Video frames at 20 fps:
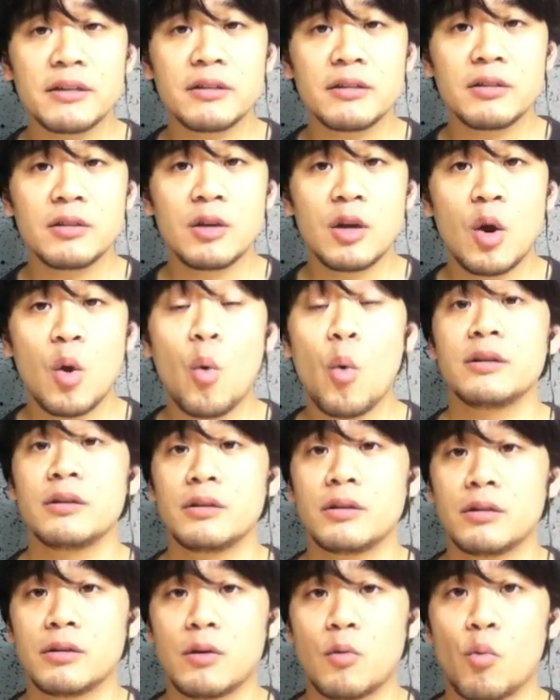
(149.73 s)
or
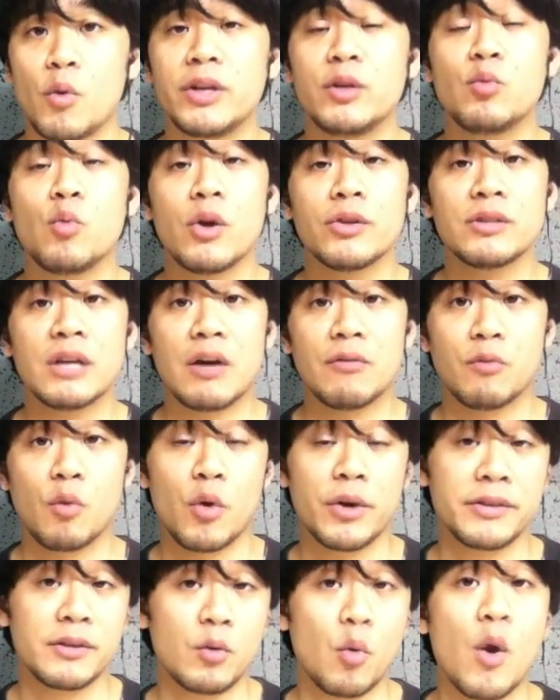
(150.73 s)
when you want to avoid the
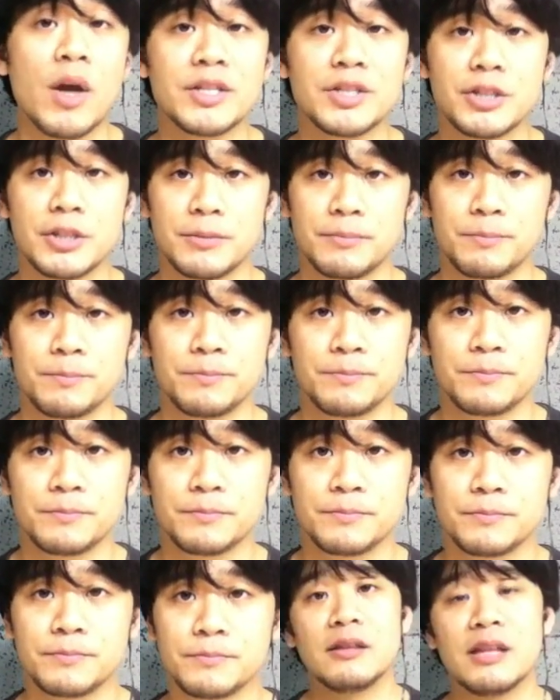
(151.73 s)
question.
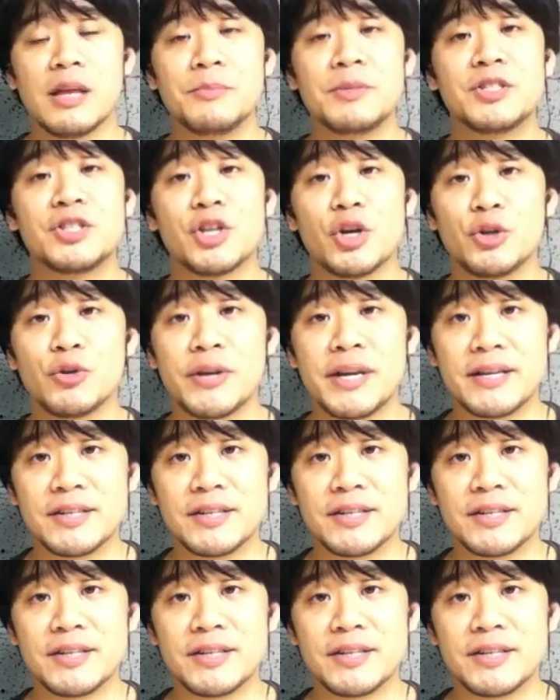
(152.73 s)
Let me show you an